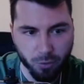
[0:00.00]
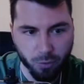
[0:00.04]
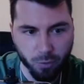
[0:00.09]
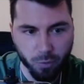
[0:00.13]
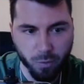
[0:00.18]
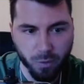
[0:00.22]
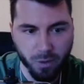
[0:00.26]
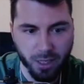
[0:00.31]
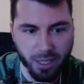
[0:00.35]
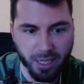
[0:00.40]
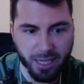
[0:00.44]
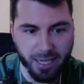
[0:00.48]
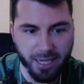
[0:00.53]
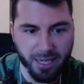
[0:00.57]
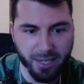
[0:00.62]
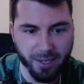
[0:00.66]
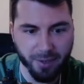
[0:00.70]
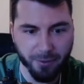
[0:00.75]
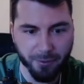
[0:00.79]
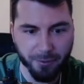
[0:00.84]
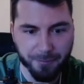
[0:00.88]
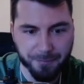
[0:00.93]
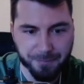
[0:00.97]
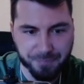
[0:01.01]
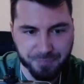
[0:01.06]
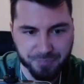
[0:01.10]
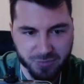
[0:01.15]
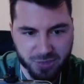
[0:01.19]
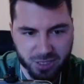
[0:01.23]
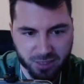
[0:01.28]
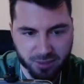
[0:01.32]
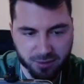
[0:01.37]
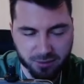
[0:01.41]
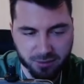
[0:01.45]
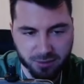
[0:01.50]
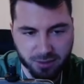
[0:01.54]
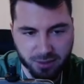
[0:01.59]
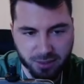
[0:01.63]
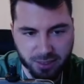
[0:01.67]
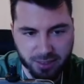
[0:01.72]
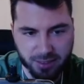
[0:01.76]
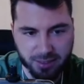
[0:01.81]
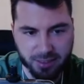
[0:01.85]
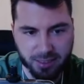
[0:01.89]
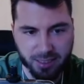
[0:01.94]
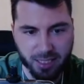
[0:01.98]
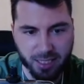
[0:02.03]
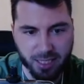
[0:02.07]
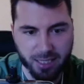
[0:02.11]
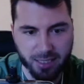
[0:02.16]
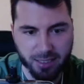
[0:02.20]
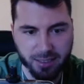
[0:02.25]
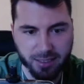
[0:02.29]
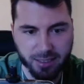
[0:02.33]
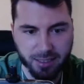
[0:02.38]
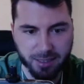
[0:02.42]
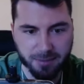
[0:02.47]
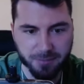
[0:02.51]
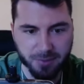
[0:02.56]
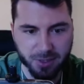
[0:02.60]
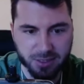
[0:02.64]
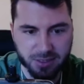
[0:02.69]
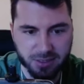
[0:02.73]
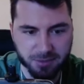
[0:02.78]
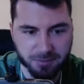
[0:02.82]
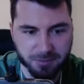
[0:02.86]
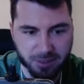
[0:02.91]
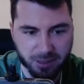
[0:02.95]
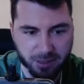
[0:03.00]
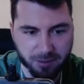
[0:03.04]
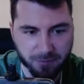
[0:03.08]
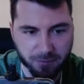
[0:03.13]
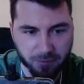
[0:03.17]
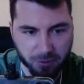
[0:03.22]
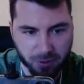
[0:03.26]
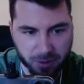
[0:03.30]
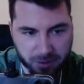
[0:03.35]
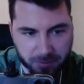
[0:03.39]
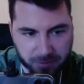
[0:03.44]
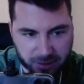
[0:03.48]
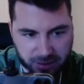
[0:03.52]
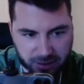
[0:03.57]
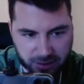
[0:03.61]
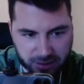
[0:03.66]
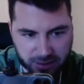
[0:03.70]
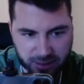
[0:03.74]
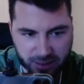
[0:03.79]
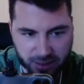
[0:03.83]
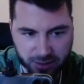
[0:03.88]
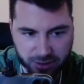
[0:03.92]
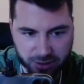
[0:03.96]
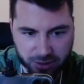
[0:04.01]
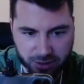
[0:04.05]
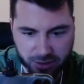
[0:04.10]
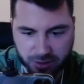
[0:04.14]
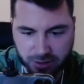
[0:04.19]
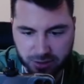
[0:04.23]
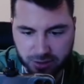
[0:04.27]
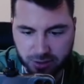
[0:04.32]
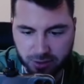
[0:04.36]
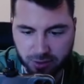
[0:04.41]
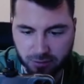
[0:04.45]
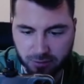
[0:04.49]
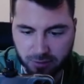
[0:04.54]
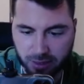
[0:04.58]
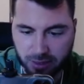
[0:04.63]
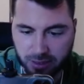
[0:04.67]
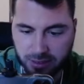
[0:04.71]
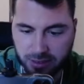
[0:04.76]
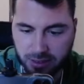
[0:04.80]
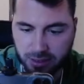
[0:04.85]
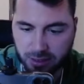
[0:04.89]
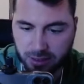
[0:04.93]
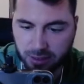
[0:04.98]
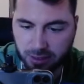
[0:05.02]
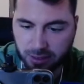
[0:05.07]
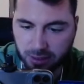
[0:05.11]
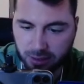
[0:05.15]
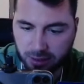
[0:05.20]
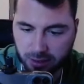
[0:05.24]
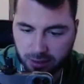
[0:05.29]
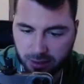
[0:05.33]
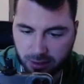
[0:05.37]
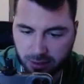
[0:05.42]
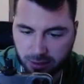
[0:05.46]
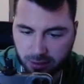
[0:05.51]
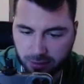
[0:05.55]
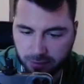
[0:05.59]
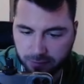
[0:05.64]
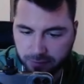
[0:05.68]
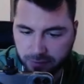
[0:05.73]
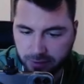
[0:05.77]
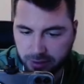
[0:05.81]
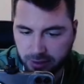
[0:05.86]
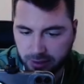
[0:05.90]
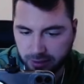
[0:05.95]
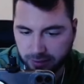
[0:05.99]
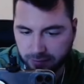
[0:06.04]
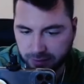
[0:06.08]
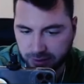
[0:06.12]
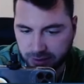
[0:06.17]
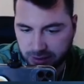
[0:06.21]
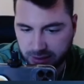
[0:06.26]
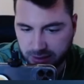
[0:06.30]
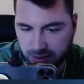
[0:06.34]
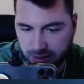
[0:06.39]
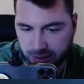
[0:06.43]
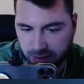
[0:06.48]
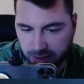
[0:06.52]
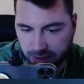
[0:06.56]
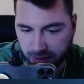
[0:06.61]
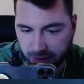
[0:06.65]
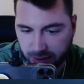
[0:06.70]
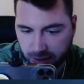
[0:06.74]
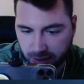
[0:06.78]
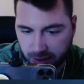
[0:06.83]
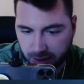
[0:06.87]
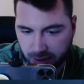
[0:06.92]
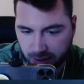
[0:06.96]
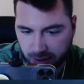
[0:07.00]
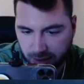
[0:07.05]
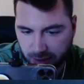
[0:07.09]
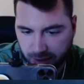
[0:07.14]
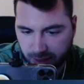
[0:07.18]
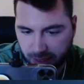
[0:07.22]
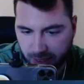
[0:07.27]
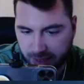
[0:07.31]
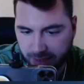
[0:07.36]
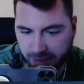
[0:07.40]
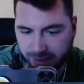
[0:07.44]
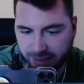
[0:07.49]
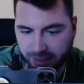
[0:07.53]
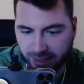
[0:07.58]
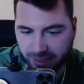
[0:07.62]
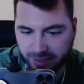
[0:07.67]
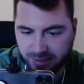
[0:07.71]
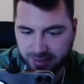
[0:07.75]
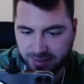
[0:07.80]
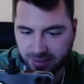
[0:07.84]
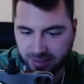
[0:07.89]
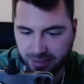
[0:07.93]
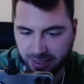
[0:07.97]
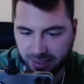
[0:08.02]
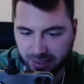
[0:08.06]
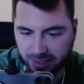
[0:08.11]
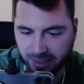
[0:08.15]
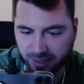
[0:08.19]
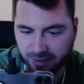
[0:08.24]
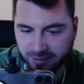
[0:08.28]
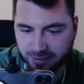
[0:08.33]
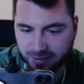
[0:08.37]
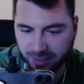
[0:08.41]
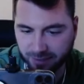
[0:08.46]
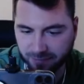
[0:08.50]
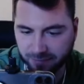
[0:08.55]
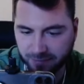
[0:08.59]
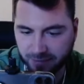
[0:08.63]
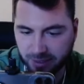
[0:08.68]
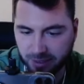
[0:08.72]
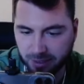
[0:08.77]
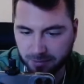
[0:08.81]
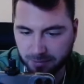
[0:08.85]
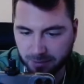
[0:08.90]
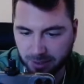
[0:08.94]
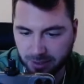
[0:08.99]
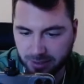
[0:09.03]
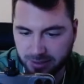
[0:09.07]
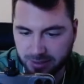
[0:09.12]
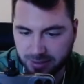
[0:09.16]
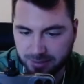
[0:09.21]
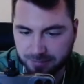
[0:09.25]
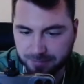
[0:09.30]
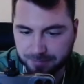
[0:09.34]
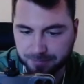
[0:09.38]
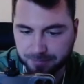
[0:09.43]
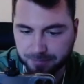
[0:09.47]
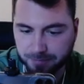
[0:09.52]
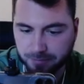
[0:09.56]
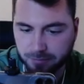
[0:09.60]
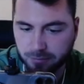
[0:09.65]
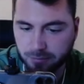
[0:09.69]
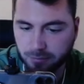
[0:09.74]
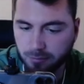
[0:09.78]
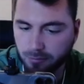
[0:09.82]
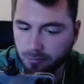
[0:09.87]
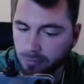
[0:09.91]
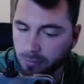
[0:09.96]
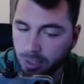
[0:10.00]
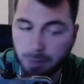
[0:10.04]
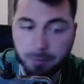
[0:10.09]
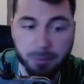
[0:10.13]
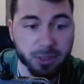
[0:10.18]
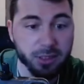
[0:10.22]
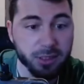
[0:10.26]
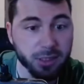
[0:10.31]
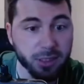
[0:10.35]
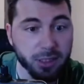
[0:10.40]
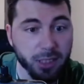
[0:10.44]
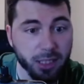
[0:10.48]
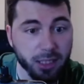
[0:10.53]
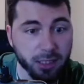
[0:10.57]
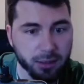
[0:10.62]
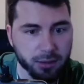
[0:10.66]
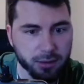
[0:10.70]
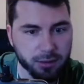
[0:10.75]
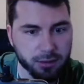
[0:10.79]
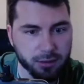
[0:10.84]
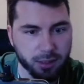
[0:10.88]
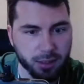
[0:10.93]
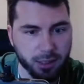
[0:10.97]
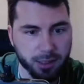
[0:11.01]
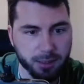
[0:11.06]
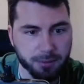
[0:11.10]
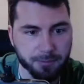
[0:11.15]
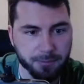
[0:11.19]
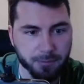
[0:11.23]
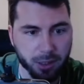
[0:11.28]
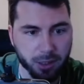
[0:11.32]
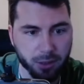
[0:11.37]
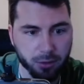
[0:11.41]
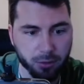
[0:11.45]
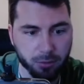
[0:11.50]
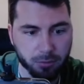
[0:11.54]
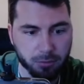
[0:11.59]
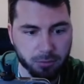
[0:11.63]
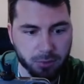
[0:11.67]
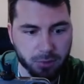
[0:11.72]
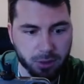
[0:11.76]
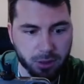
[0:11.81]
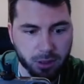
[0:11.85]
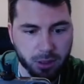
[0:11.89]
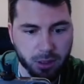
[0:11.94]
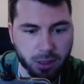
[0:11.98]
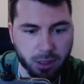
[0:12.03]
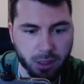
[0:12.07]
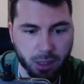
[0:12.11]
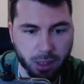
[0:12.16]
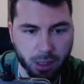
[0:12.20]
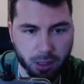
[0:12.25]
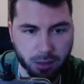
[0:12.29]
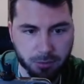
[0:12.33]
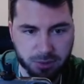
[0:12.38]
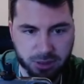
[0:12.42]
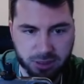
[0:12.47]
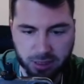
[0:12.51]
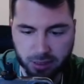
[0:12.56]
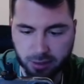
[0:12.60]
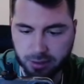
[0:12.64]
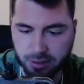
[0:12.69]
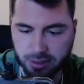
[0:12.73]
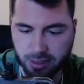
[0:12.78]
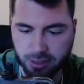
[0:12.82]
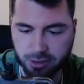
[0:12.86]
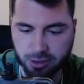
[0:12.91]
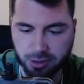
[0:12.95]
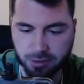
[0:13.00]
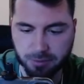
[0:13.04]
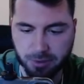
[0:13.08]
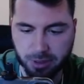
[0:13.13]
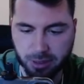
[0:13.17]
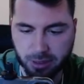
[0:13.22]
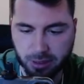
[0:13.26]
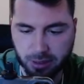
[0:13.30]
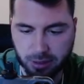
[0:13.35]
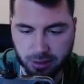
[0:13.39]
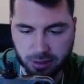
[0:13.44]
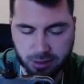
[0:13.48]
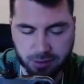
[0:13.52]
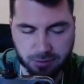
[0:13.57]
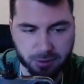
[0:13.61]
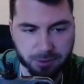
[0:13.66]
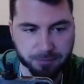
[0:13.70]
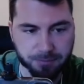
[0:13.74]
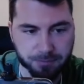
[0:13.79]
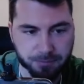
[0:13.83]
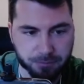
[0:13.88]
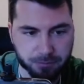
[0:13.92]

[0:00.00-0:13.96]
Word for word: Wow. Look at that. Again, price will be up for you, but the texture is so nice on there. I don't know if you can even see. Yeah, you can kind of see that. It kind of looks like fingerprints. But they're not, I, I hope. Um, the centering's actually pretty good in this one.